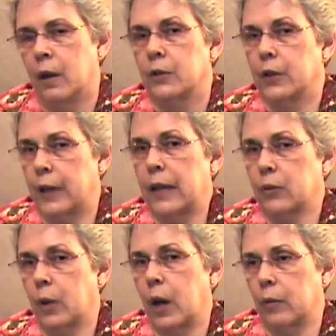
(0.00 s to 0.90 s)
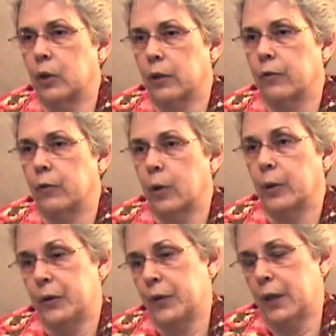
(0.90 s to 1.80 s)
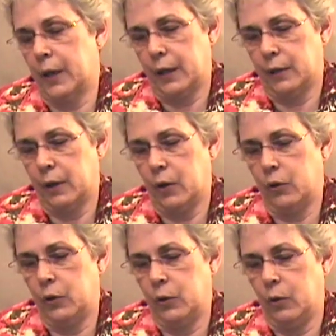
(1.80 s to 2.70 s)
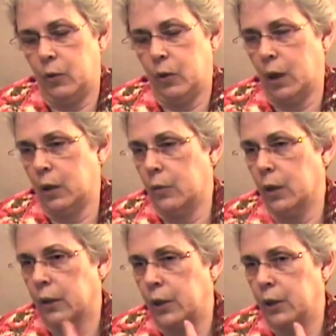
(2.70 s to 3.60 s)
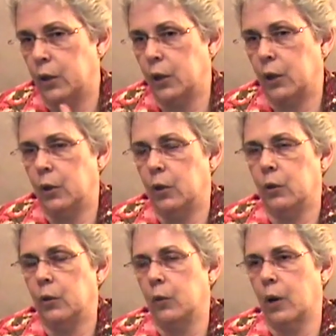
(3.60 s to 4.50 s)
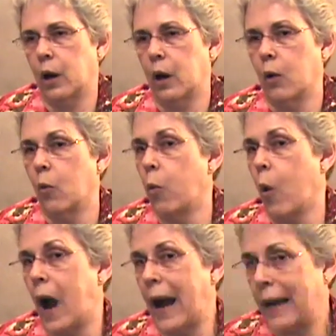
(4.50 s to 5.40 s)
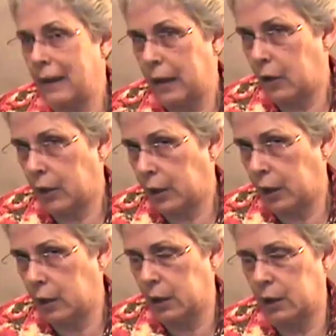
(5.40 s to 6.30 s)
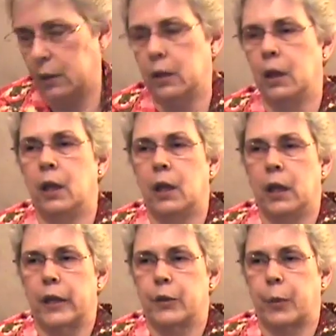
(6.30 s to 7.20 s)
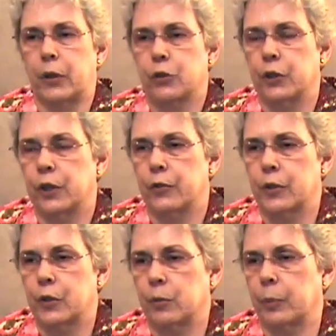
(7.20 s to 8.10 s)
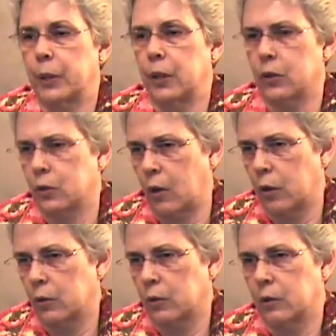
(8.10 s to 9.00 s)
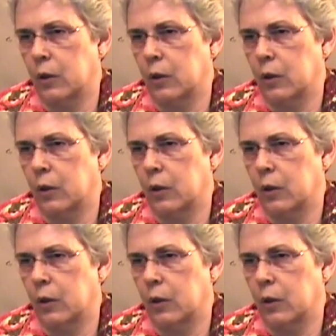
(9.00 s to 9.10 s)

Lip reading: So that's what I'm looking for, because then I can tell you what kind of work they do, why they are killing, especially if it's a repeat assault